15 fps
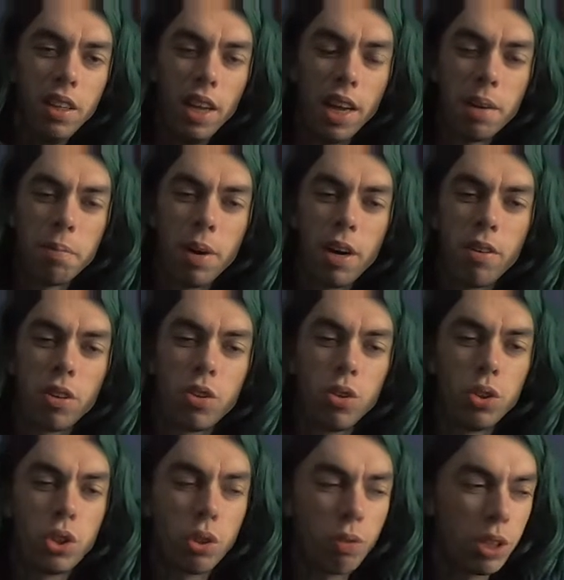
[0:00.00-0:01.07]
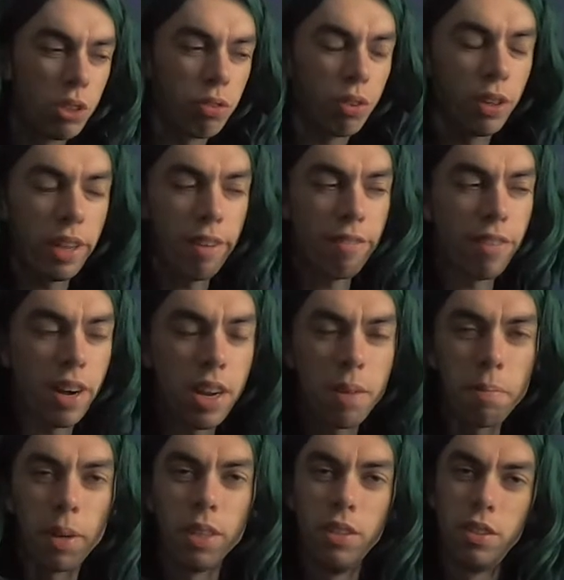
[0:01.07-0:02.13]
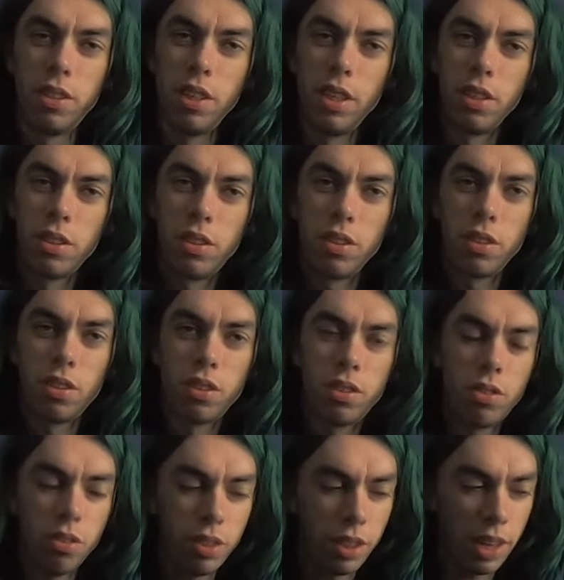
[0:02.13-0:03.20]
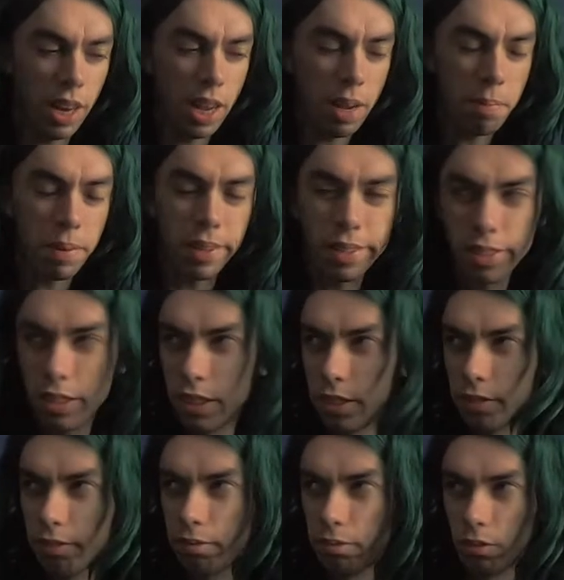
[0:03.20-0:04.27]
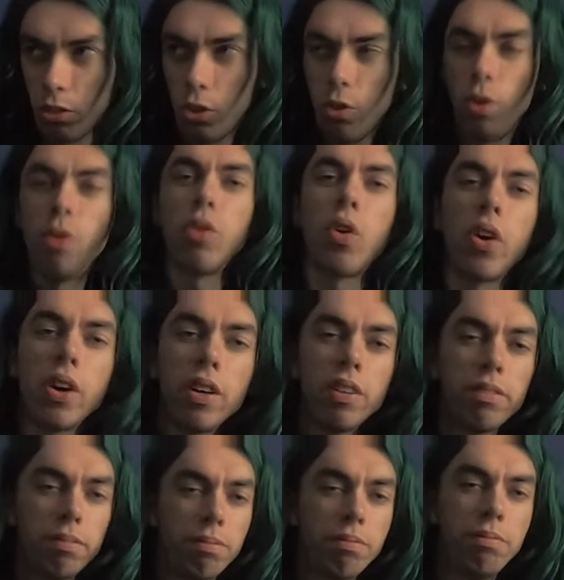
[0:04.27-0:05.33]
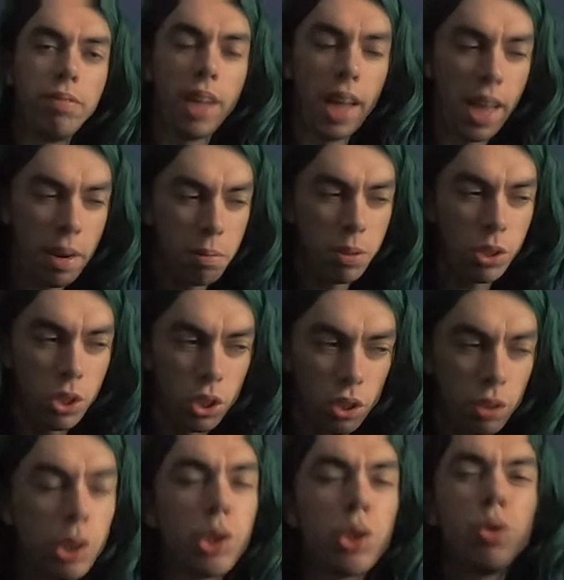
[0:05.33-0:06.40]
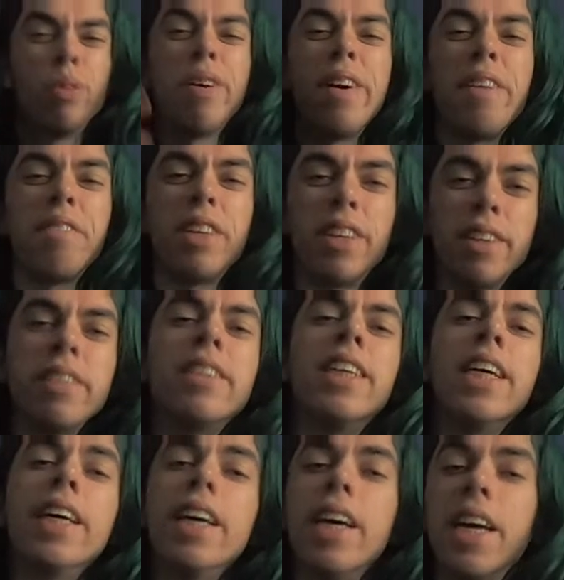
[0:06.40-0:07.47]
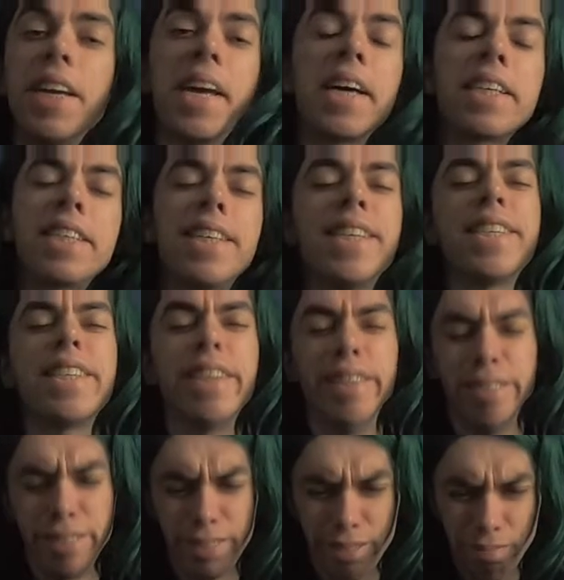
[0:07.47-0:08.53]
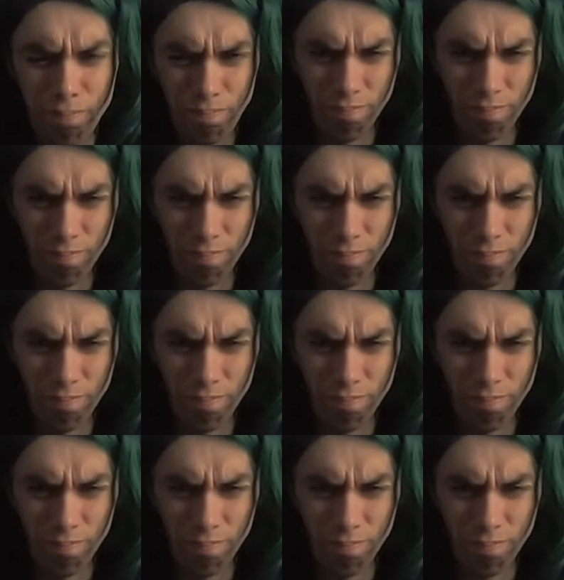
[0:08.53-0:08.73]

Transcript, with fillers: animal agriculture was for the environment, to the climate, to animals, to everything in existence.